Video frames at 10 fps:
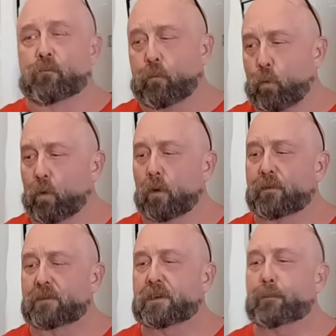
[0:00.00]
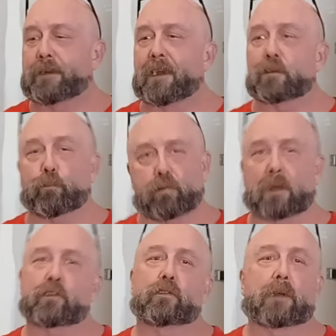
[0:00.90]
for the GPS,
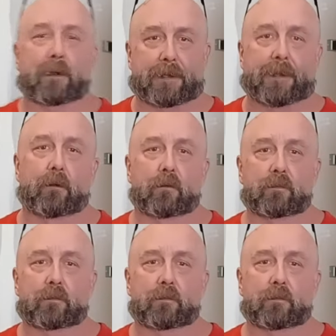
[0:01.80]
plus you got a year's